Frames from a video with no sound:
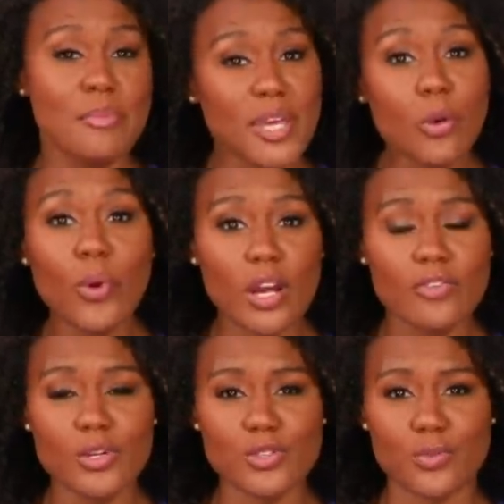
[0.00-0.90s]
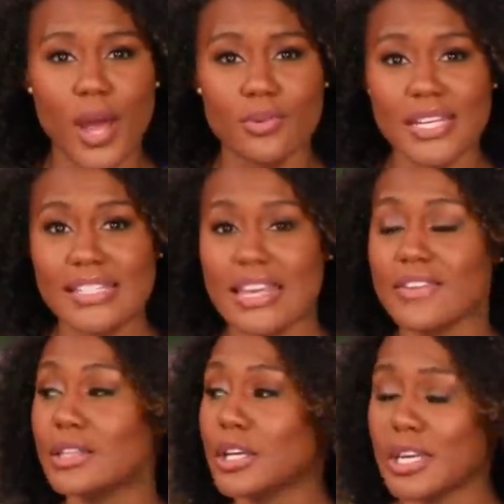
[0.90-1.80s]
Be aware of your surroundings,
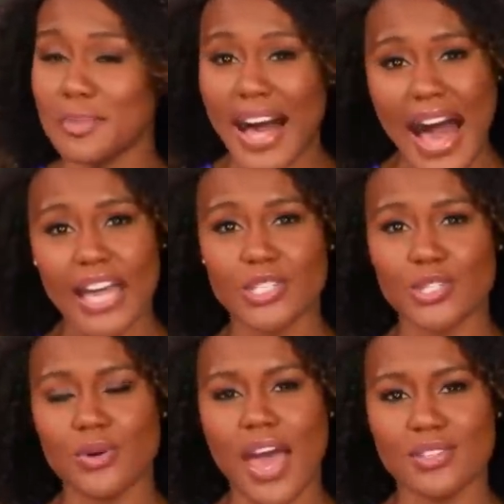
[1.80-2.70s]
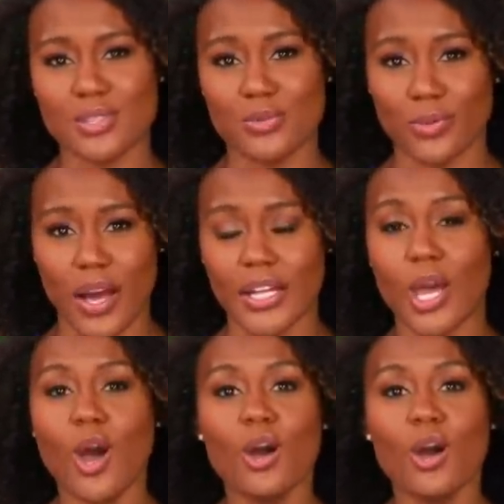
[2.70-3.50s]
even looking behind you as you run.